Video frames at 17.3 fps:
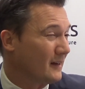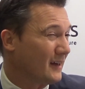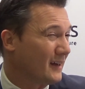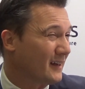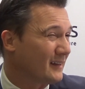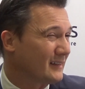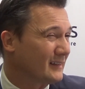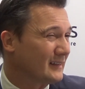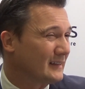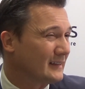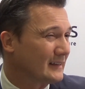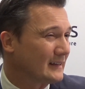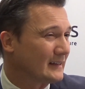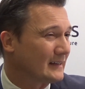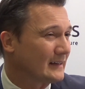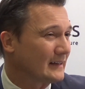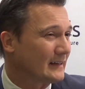And
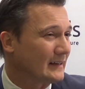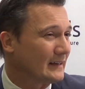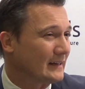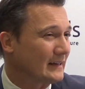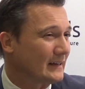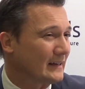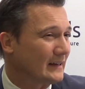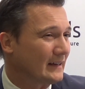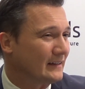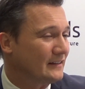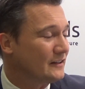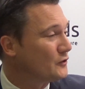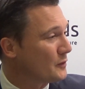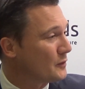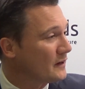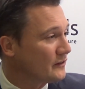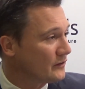the
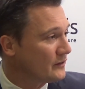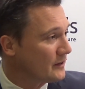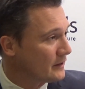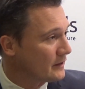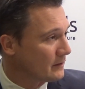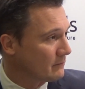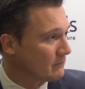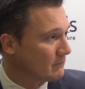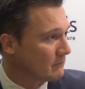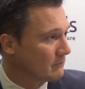trend is there.